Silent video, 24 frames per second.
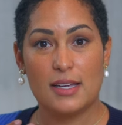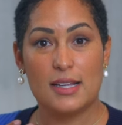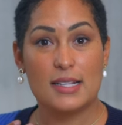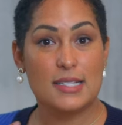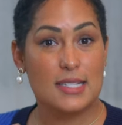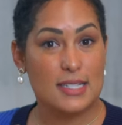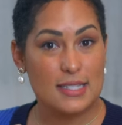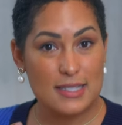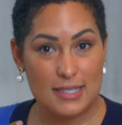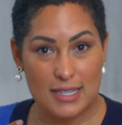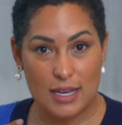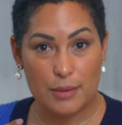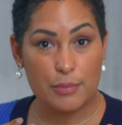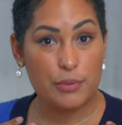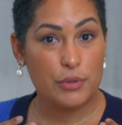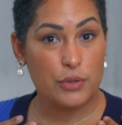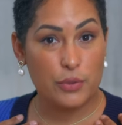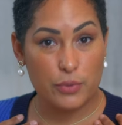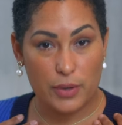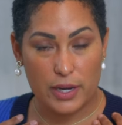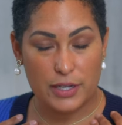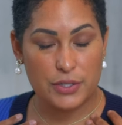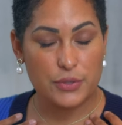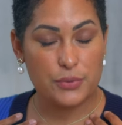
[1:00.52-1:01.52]
is a step in
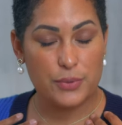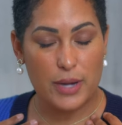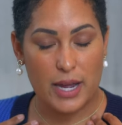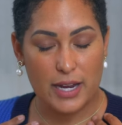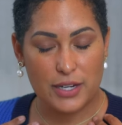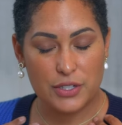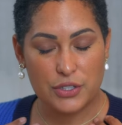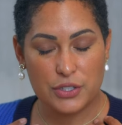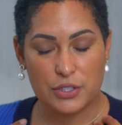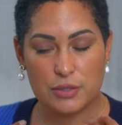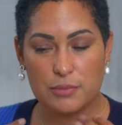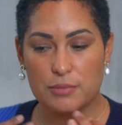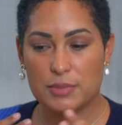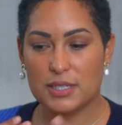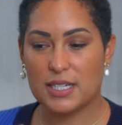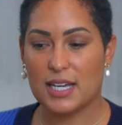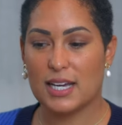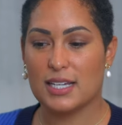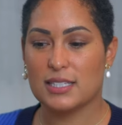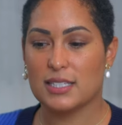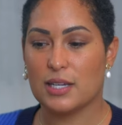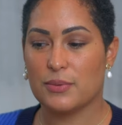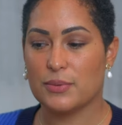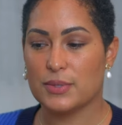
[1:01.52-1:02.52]
the right direction
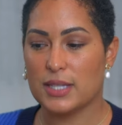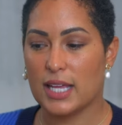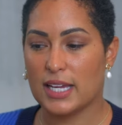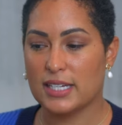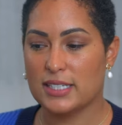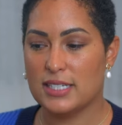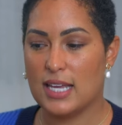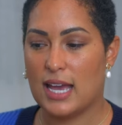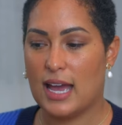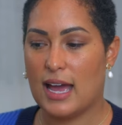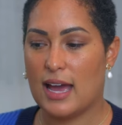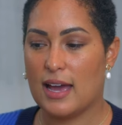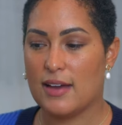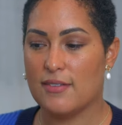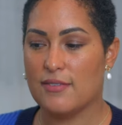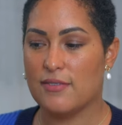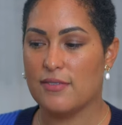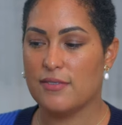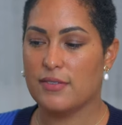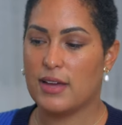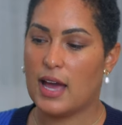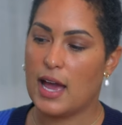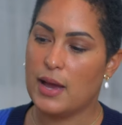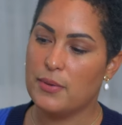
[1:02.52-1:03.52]
because I would like to
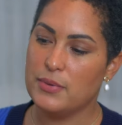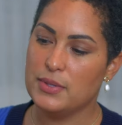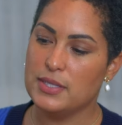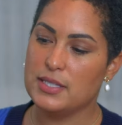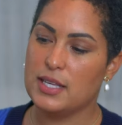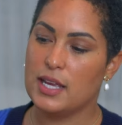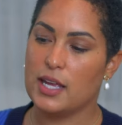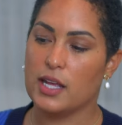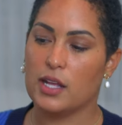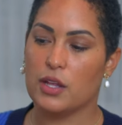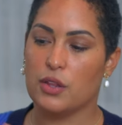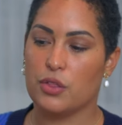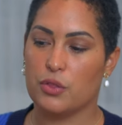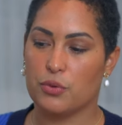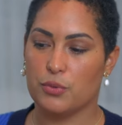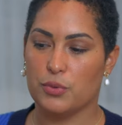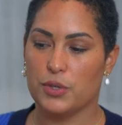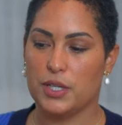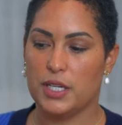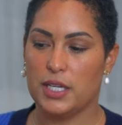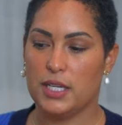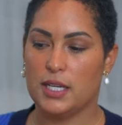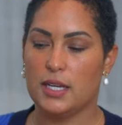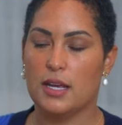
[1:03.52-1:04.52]
have, I would say,
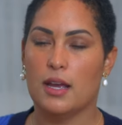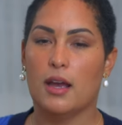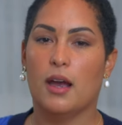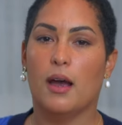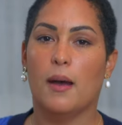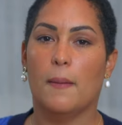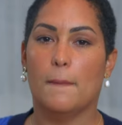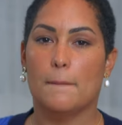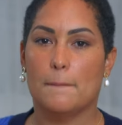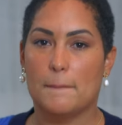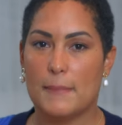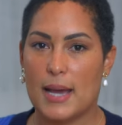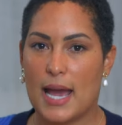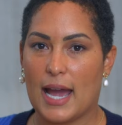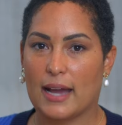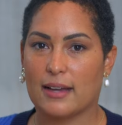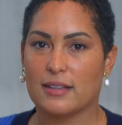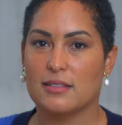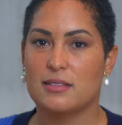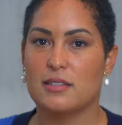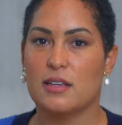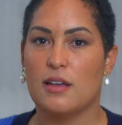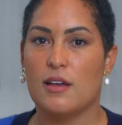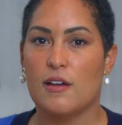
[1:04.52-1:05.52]
three
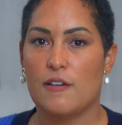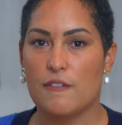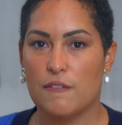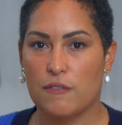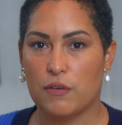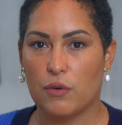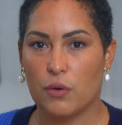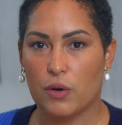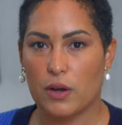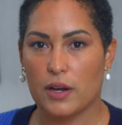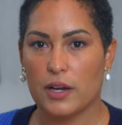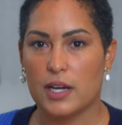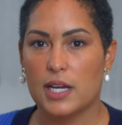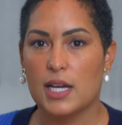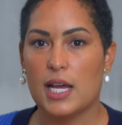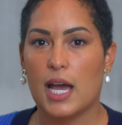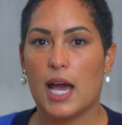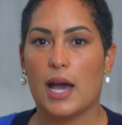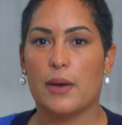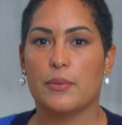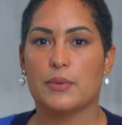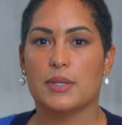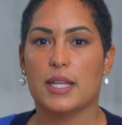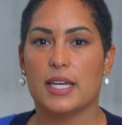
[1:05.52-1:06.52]
max Four,
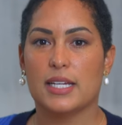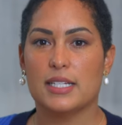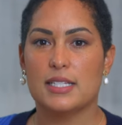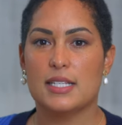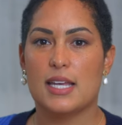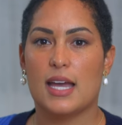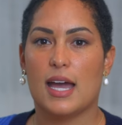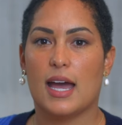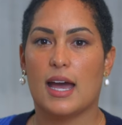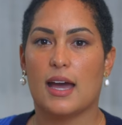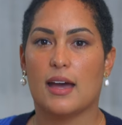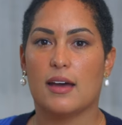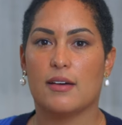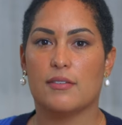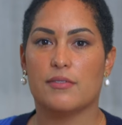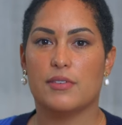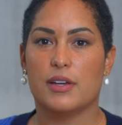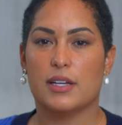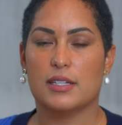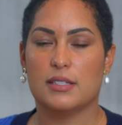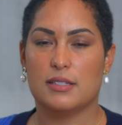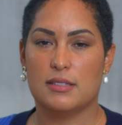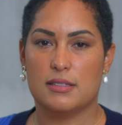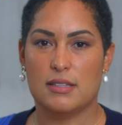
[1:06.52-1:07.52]
I would like to have
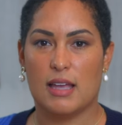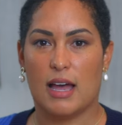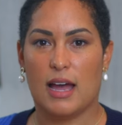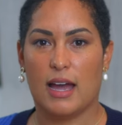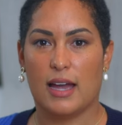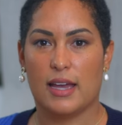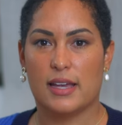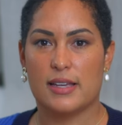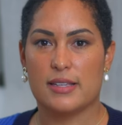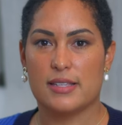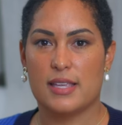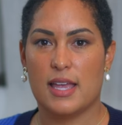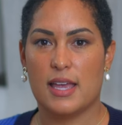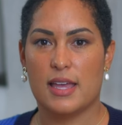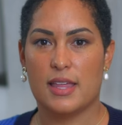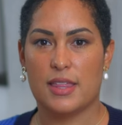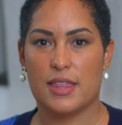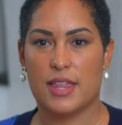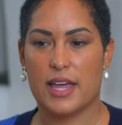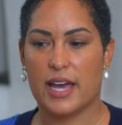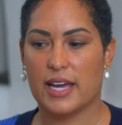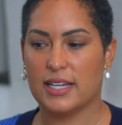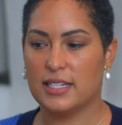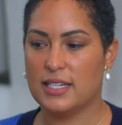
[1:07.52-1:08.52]
a size
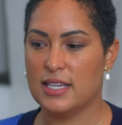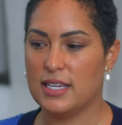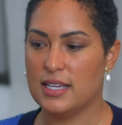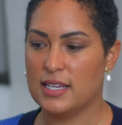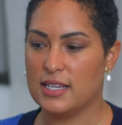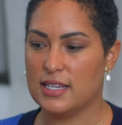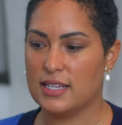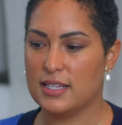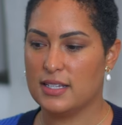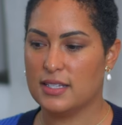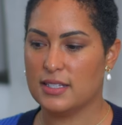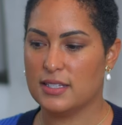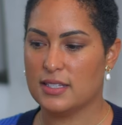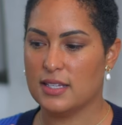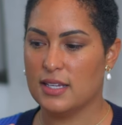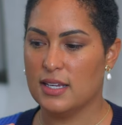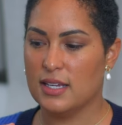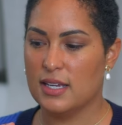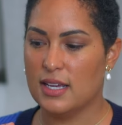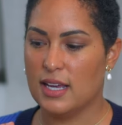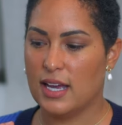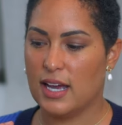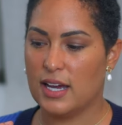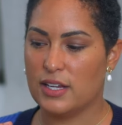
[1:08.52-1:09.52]
that is,
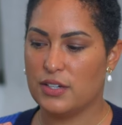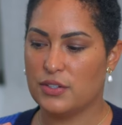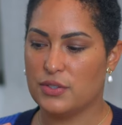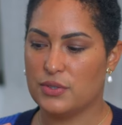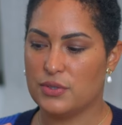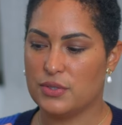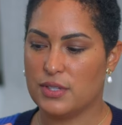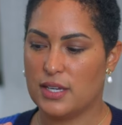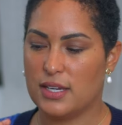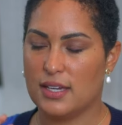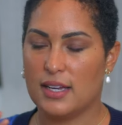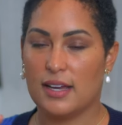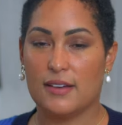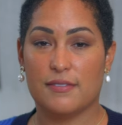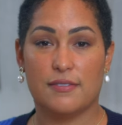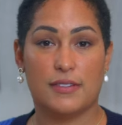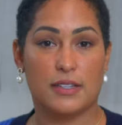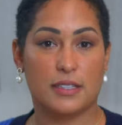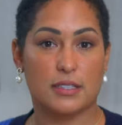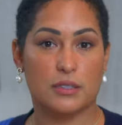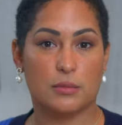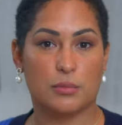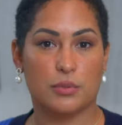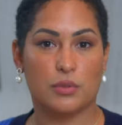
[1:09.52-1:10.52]
how do you say,
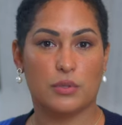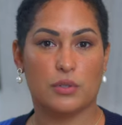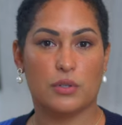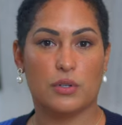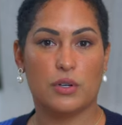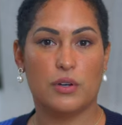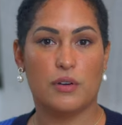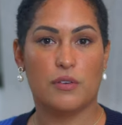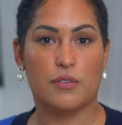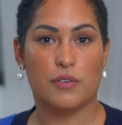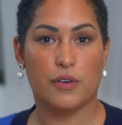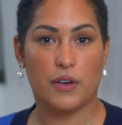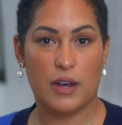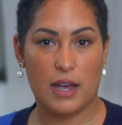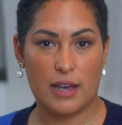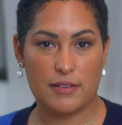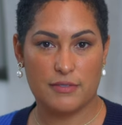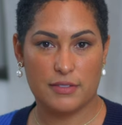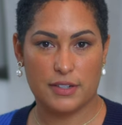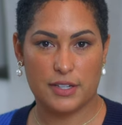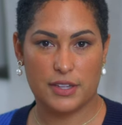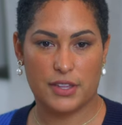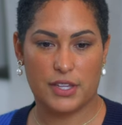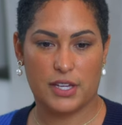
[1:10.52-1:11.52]
available for
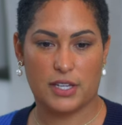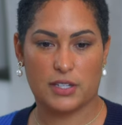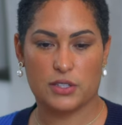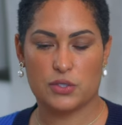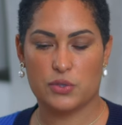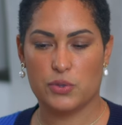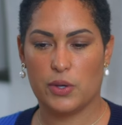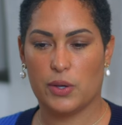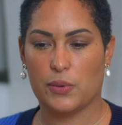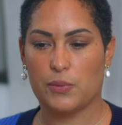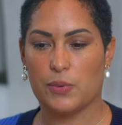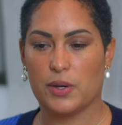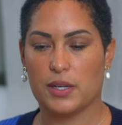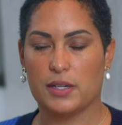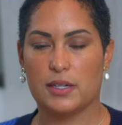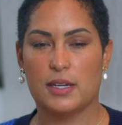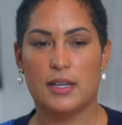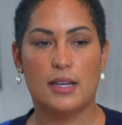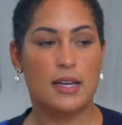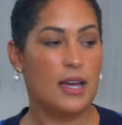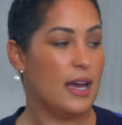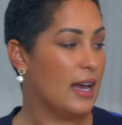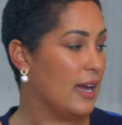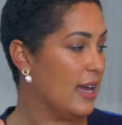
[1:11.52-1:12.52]
everything. So I want,
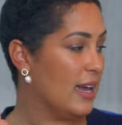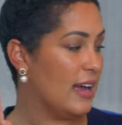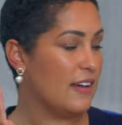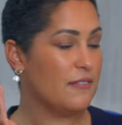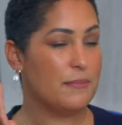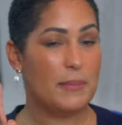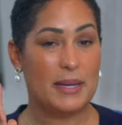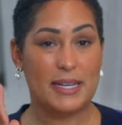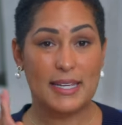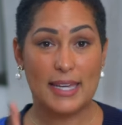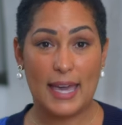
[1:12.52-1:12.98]
I have my